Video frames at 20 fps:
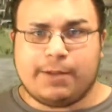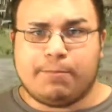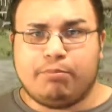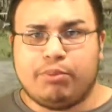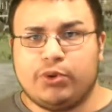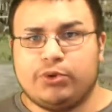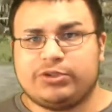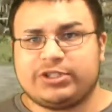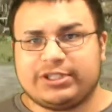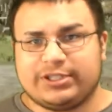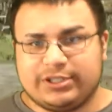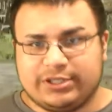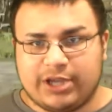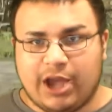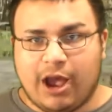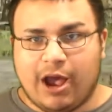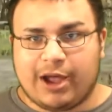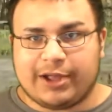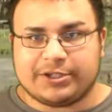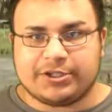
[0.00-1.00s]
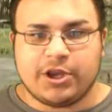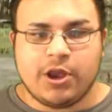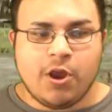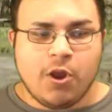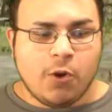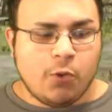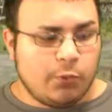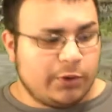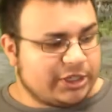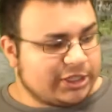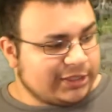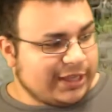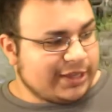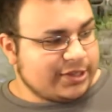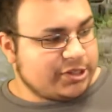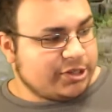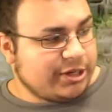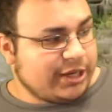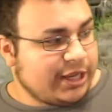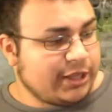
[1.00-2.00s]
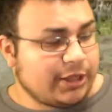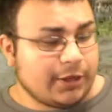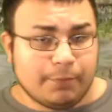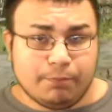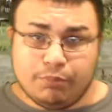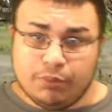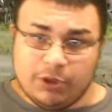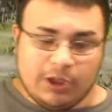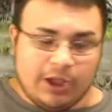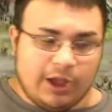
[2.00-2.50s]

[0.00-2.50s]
a boost dodge, which allows you to either